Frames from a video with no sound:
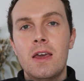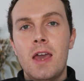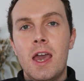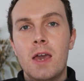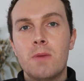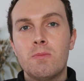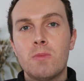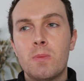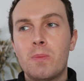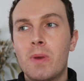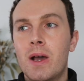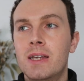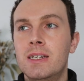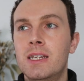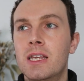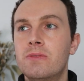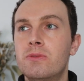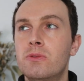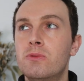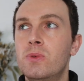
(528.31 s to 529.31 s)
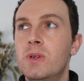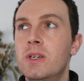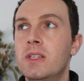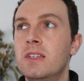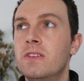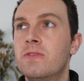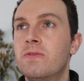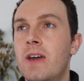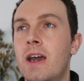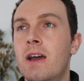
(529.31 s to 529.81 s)
um, but I never
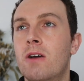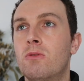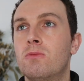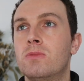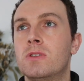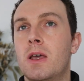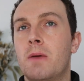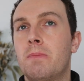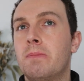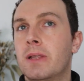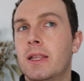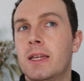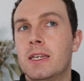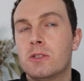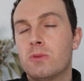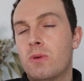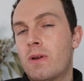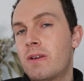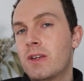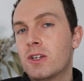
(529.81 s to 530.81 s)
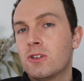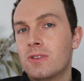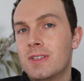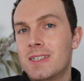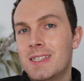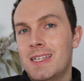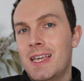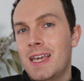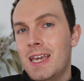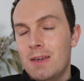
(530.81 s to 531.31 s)
really found a place where it
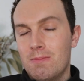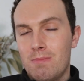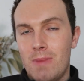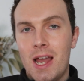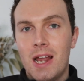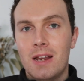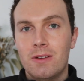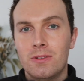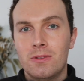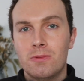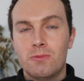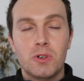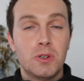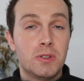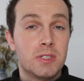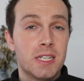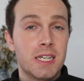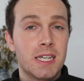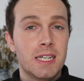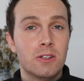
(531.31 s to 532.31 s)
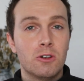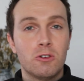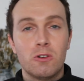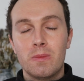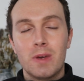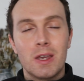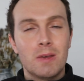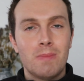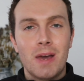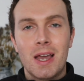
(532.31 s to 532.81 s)
could sit in my routine
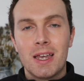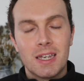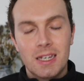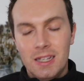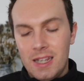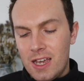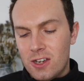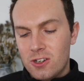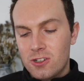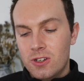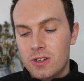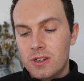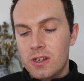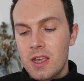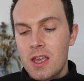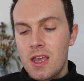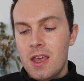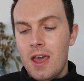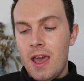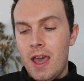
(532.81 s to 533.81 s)
or in my collection